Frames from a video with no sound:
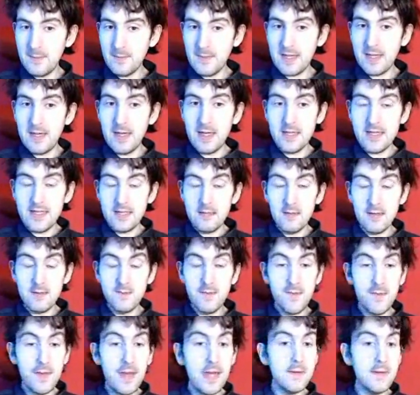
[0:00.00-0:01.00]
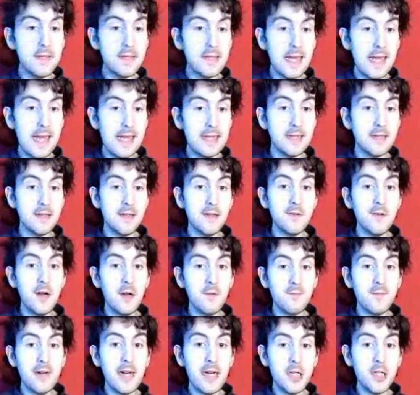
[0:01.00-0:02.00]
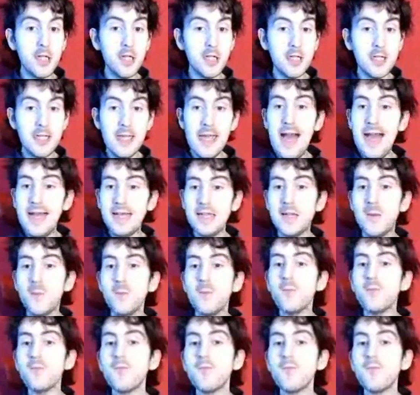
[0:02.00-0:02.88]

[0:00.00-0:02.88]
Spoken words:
I'm gonna still prefer those kids because they're not Rangers yet.